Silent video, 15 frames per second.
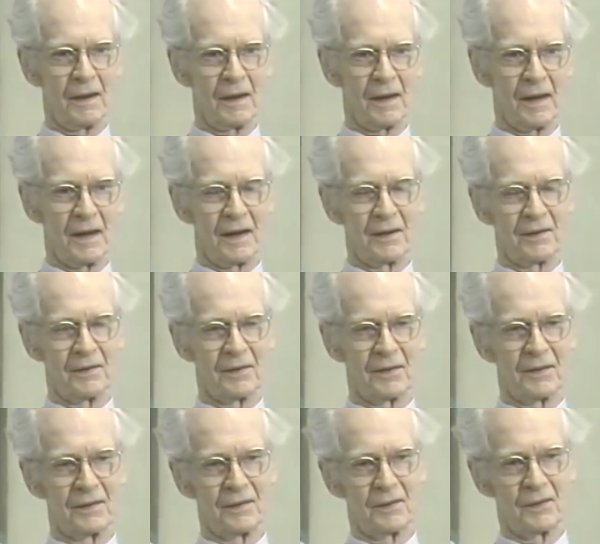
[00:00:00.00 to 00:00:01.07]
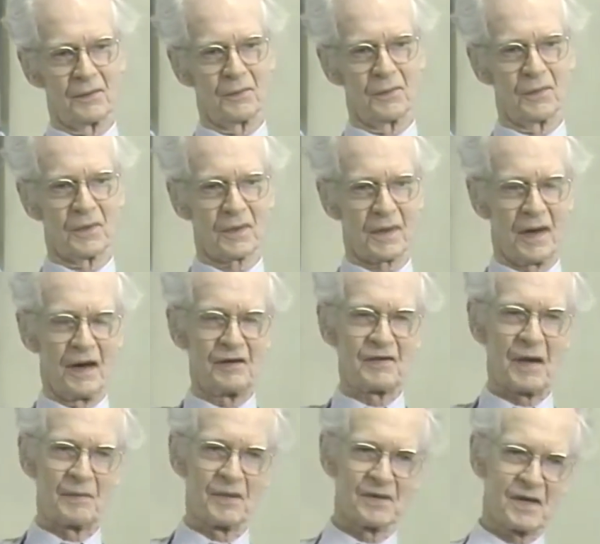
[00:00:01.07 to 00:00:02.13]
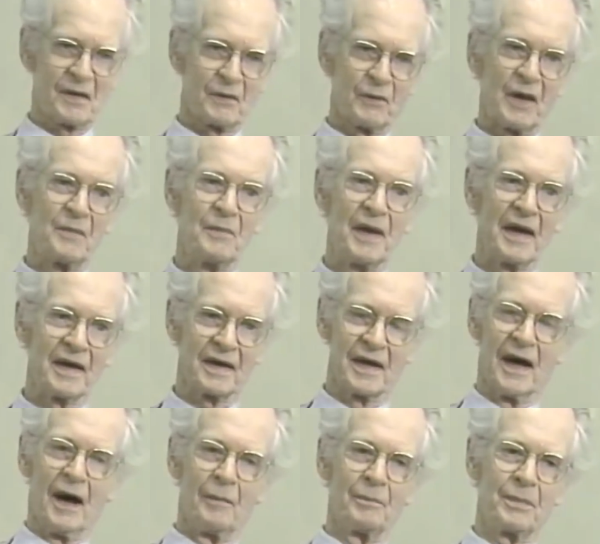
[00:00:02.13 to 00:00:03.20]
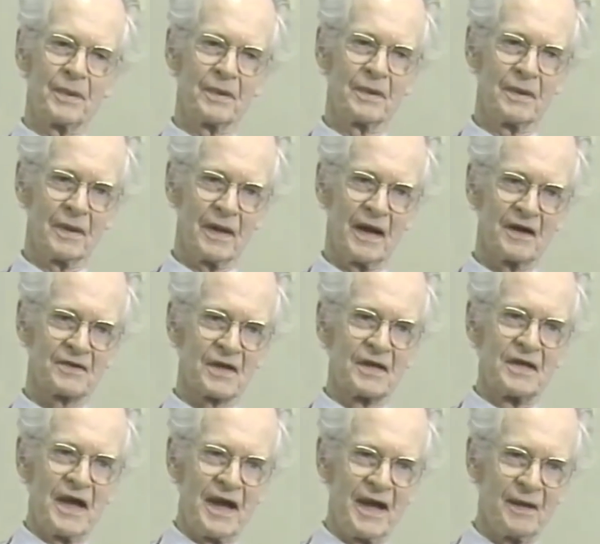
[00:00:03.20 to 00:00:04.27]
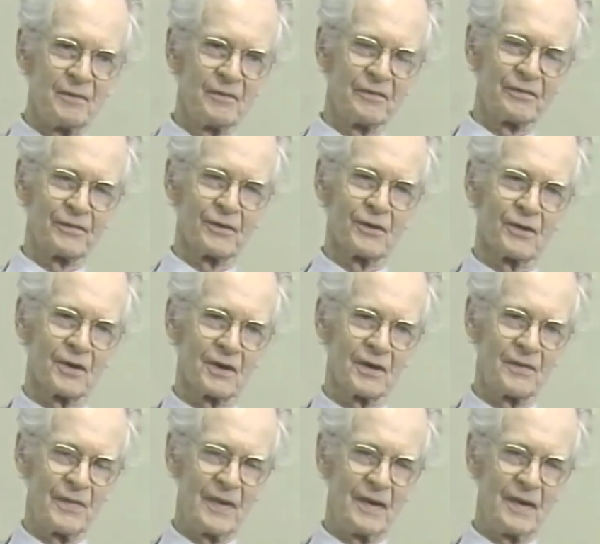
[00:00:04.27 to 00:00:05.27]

And a uh, concept is something we make up as a name for